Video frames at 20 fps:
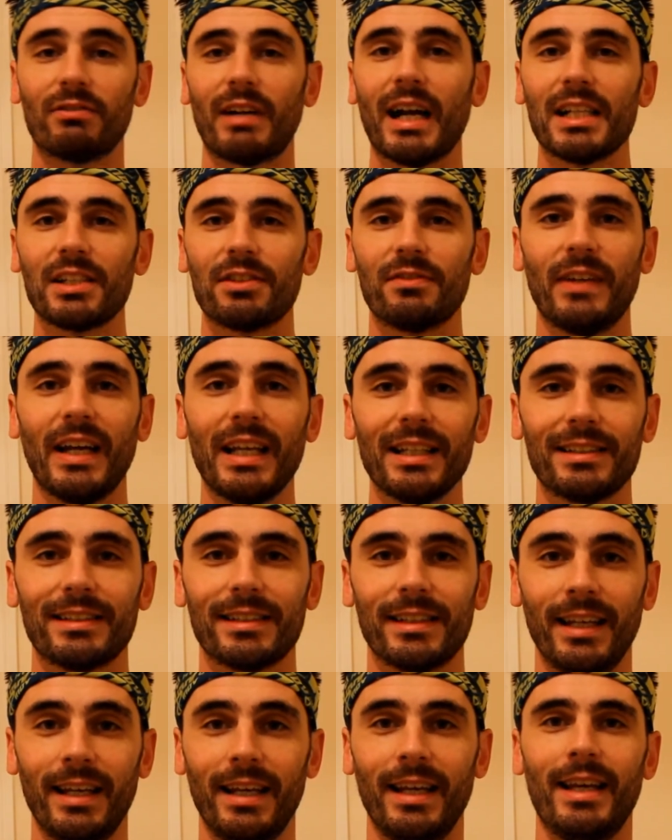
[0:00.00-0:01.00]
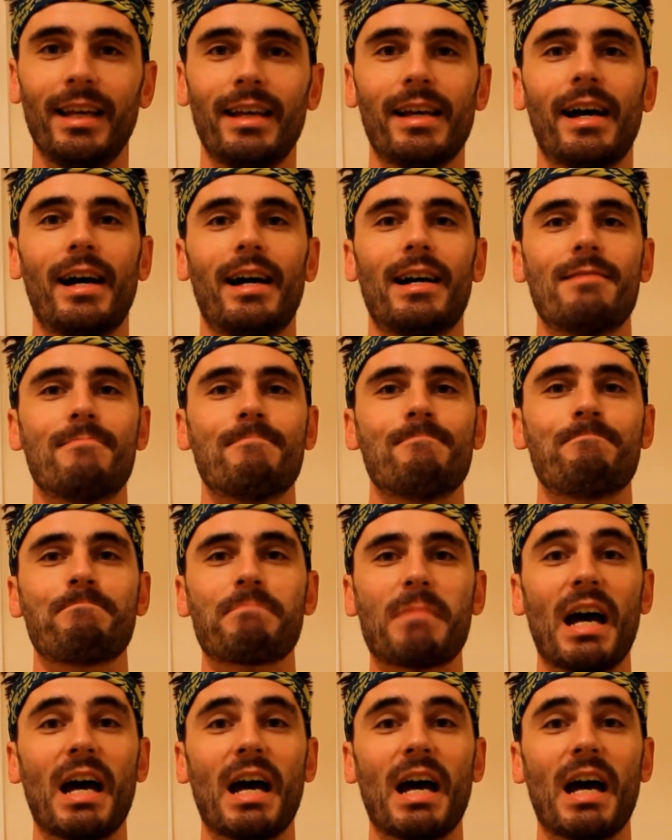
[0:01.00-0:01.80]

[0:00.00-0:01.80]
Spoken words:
Rash vest, and